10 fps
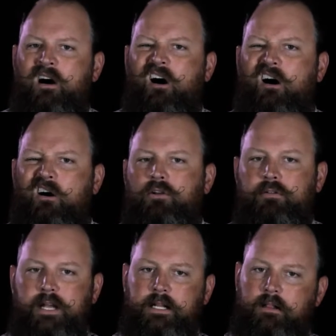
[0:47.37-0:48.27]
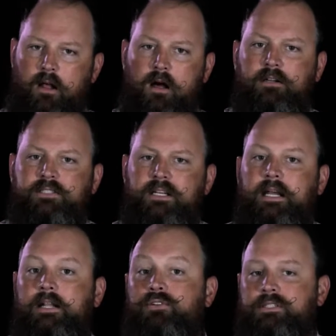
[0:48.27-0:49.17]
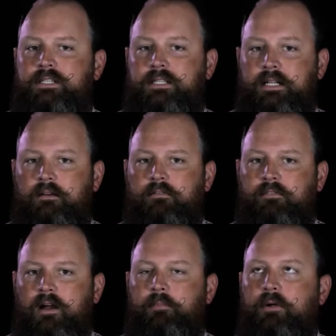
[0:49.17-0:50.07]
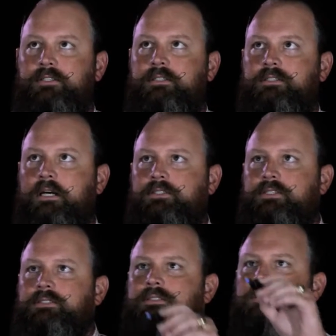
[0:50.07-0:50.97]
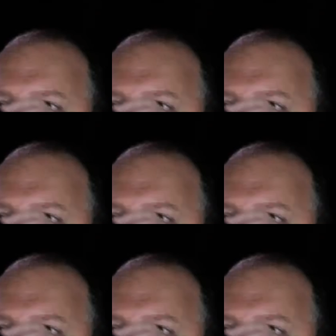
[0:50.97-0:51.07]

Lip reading: all creating logs and interesting data for operational intelligence.